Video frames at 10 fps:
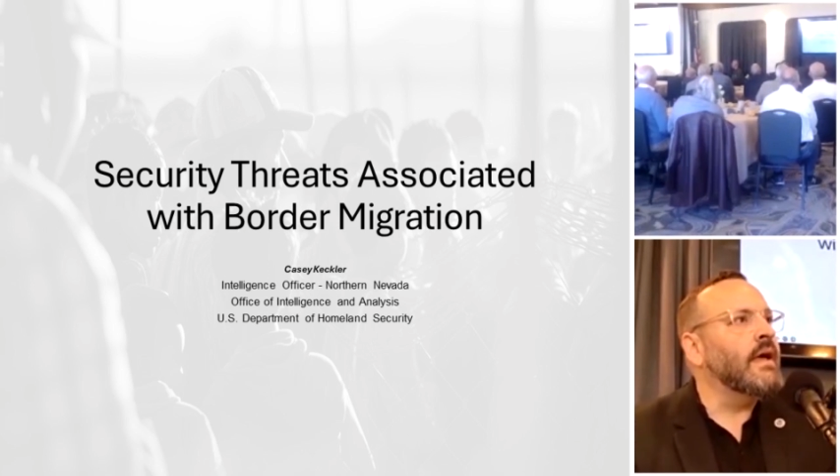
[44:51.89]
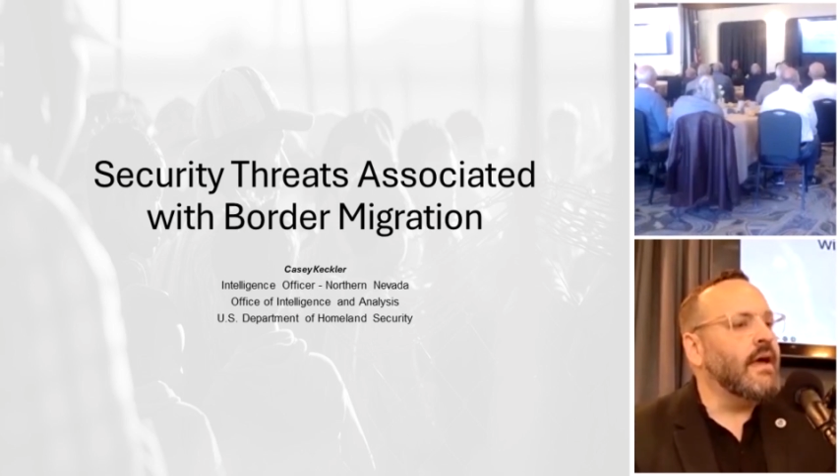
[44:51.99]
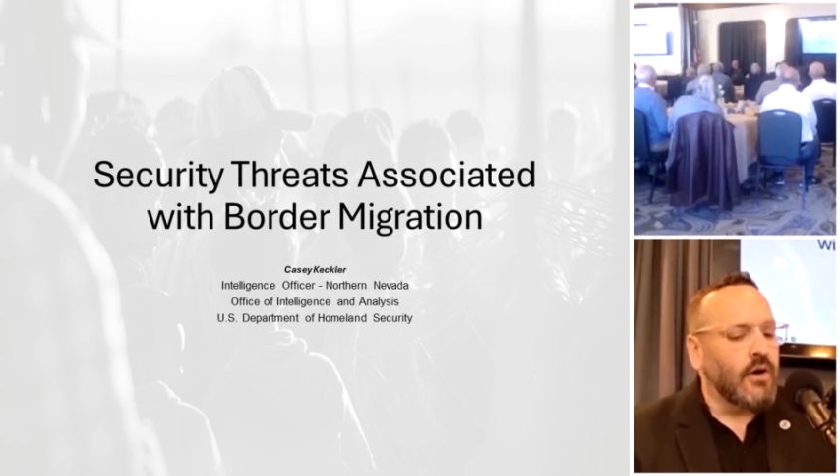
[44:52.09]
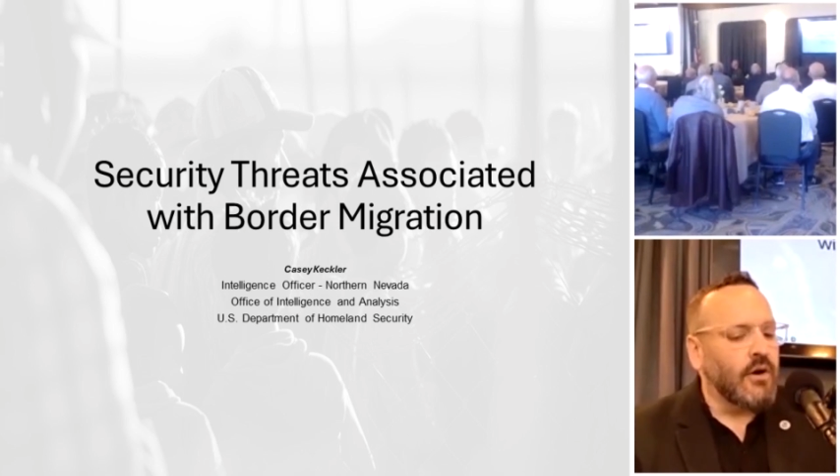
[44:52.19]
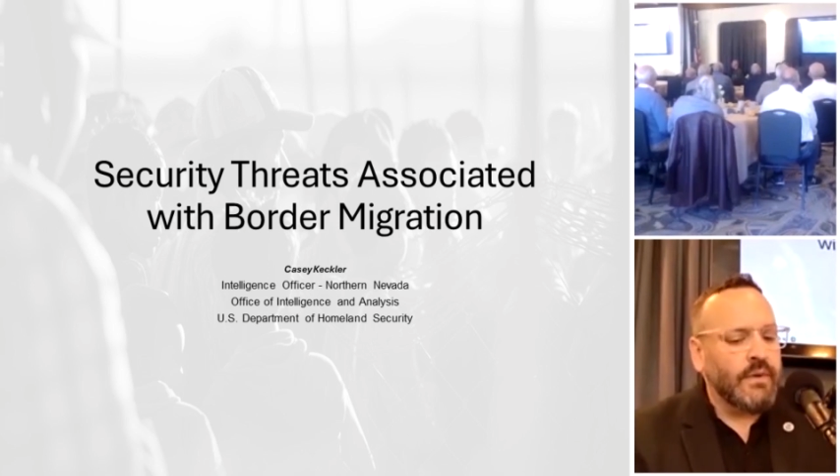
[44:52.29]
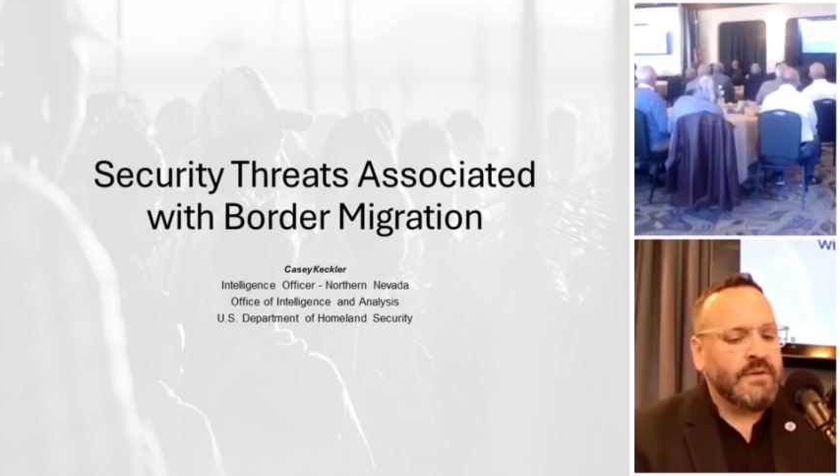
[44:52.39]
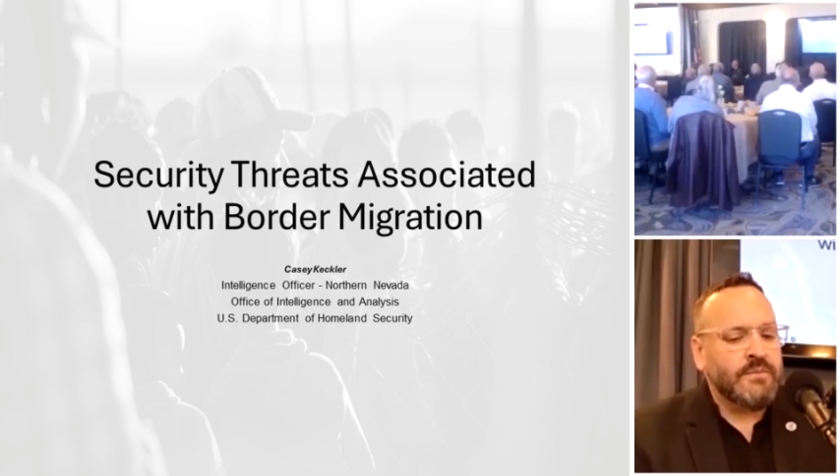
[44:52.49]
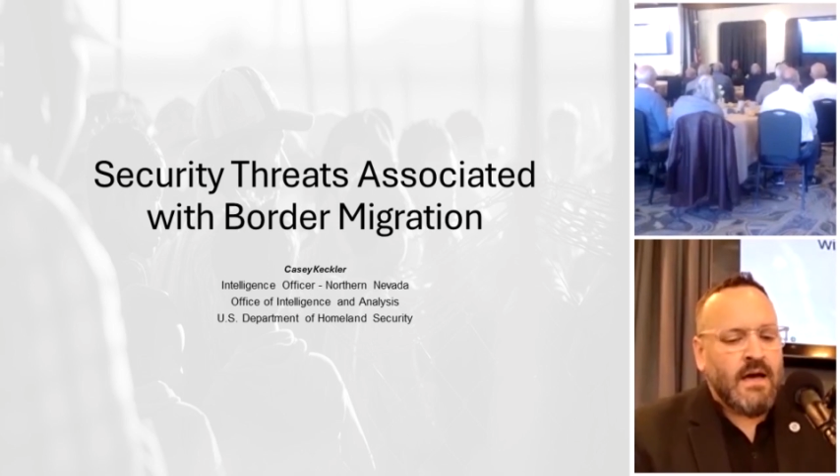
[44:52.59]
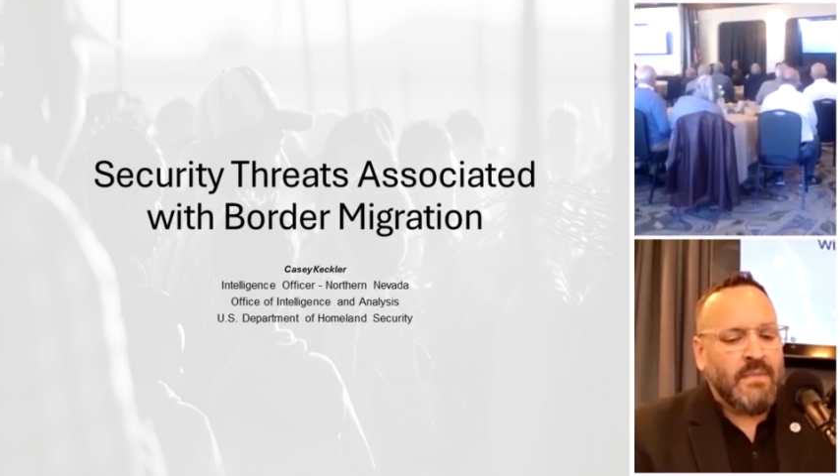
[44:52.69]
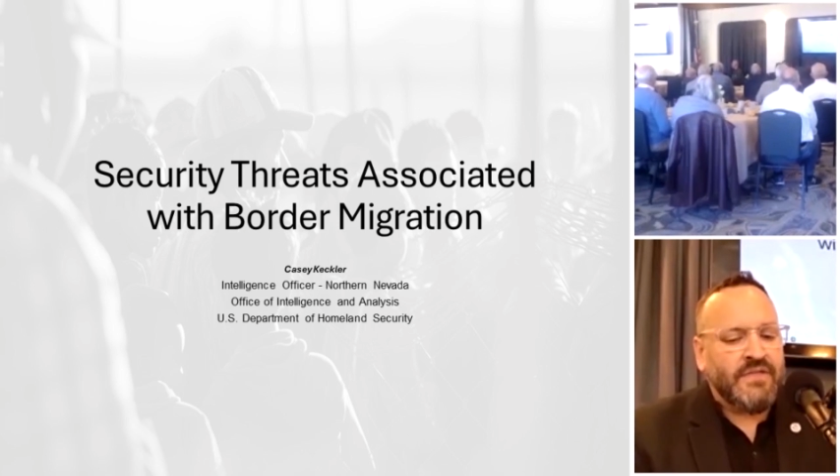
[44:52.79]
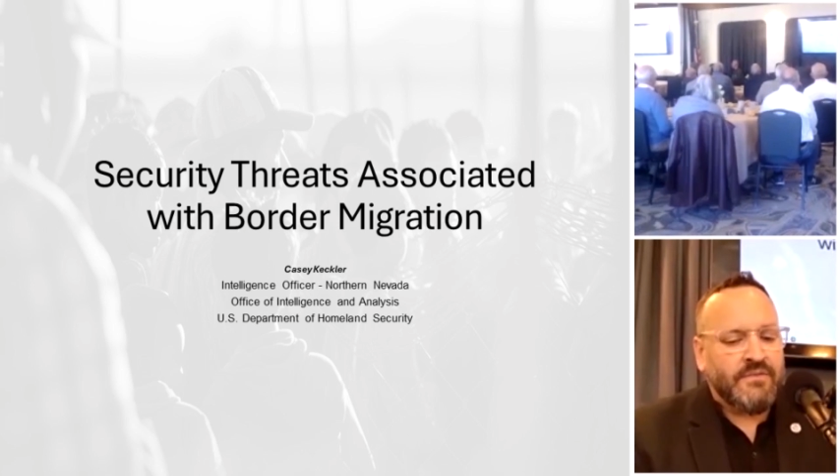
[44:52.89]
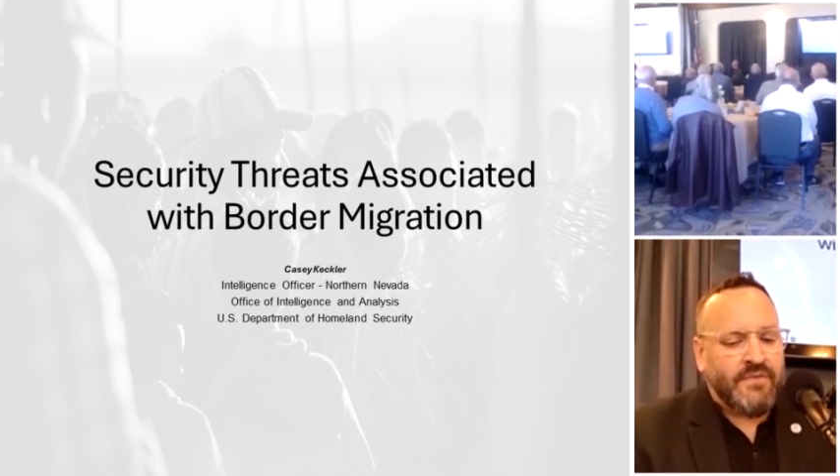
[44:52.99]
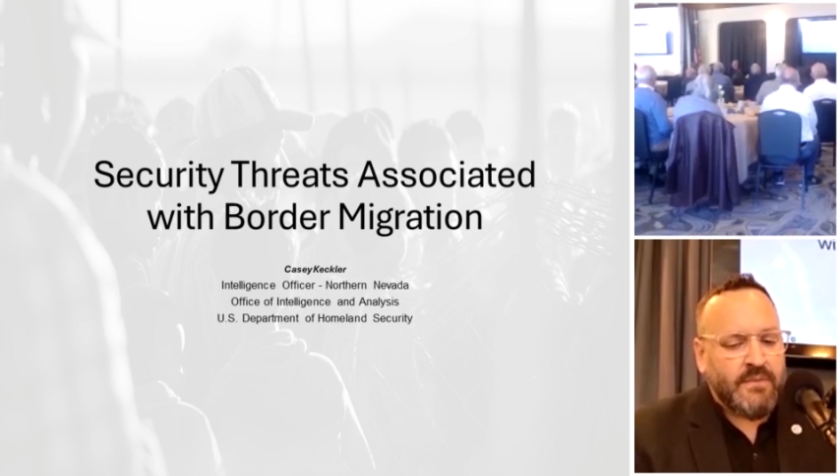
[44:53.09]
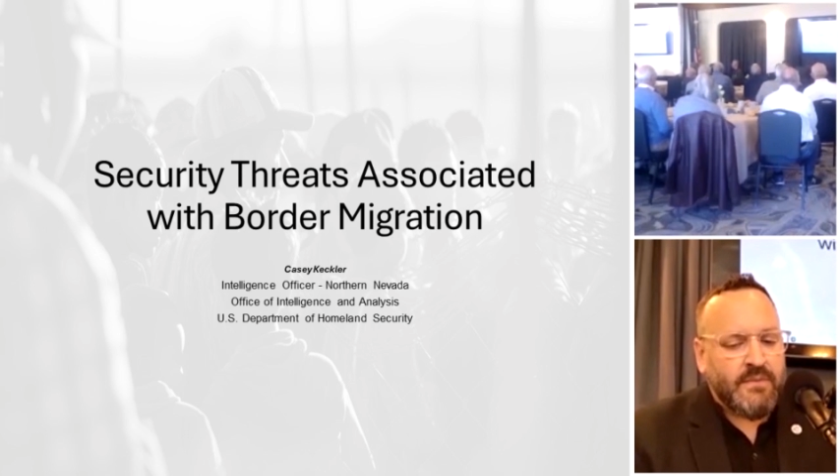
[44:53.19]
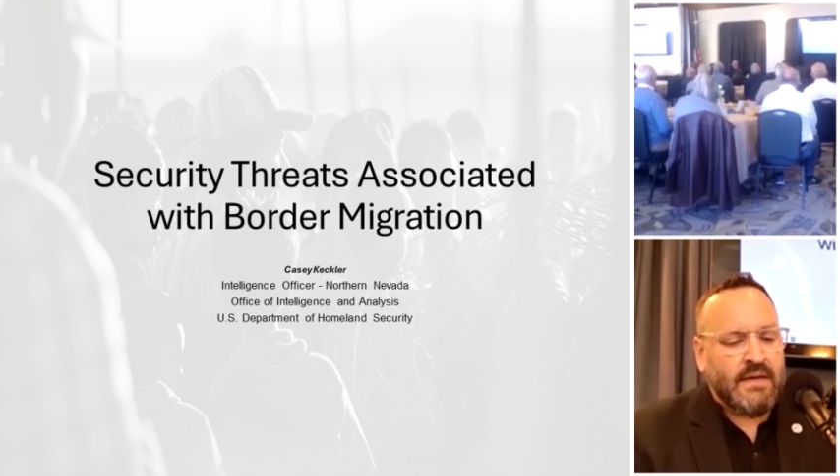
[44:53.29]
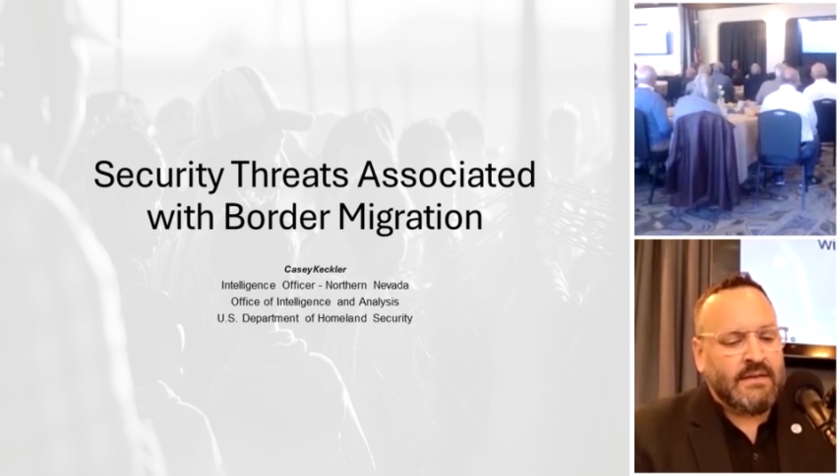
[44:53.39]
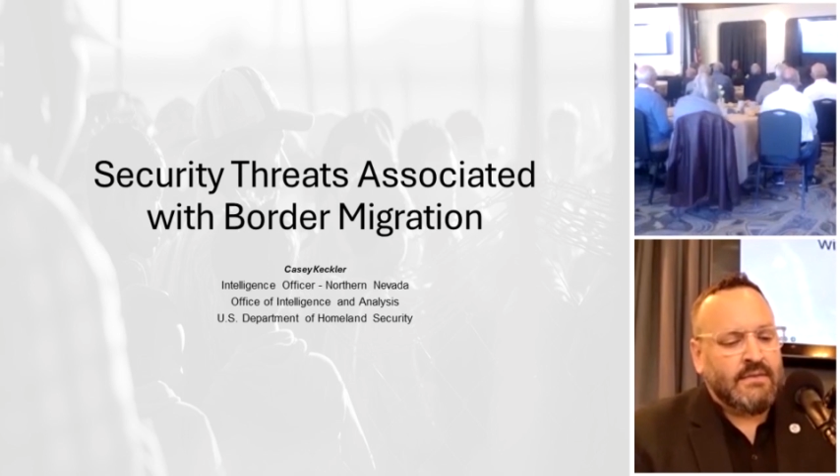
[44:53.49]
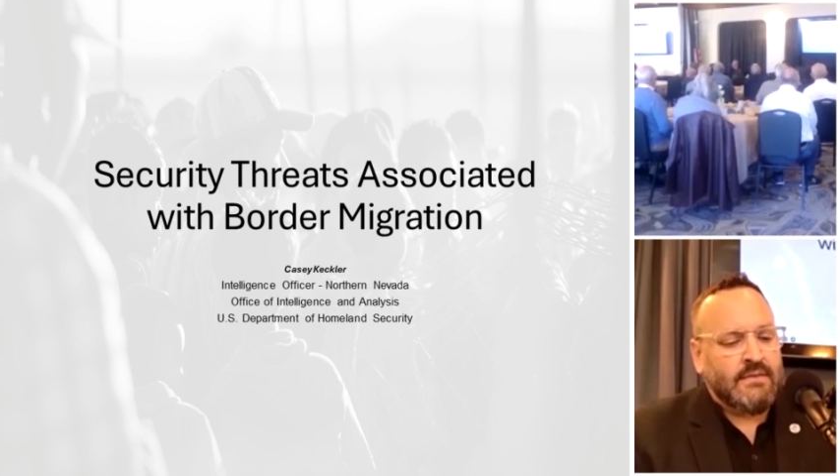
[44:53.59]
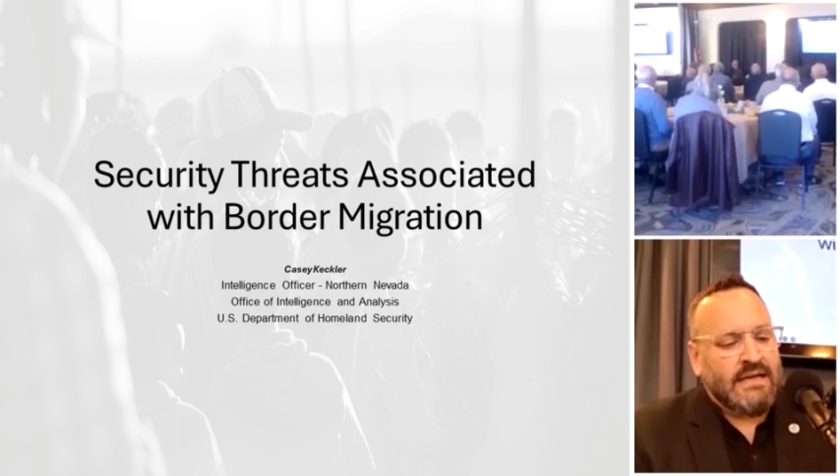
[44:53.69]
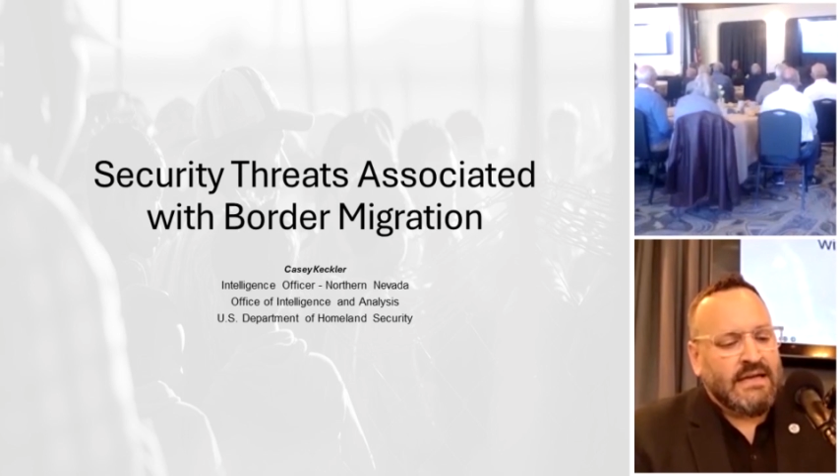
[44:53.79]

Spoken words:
heroin, methamphetamine,